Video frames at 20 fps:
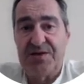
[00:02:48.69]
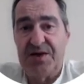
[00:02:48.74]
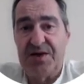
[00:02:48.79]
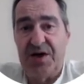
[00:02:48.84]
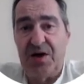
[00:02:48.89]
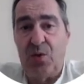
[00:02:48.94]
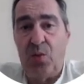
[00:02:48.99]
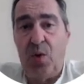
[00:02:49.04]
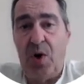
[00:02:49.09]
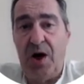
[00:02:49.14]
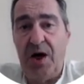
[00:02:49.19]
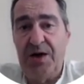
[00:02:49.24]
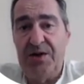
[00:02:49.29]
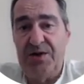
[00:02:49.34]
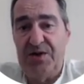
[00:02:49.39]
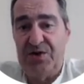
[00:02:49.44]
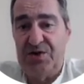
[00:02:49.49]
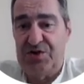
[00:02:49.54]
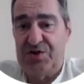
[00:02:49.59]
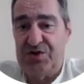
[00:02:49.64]
a
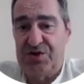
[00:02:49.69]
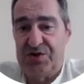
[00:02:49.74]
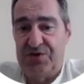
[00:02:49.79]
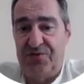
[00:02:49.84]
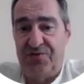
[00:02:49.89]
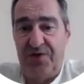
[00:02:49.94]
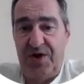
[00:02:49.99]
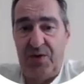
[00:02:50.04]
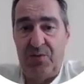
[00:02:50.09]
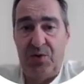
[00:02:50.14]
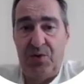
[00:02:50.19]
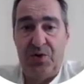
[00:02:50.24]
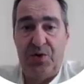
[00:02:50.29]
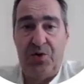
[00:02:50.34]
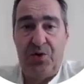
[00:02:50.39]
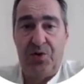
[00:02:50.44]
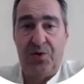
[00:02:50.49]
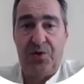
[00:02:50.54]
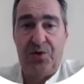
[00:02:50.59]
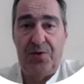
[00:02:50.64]
whitish flower
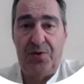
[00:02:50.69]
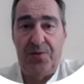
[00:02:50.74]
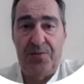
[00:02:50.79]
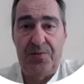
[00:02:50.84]
color.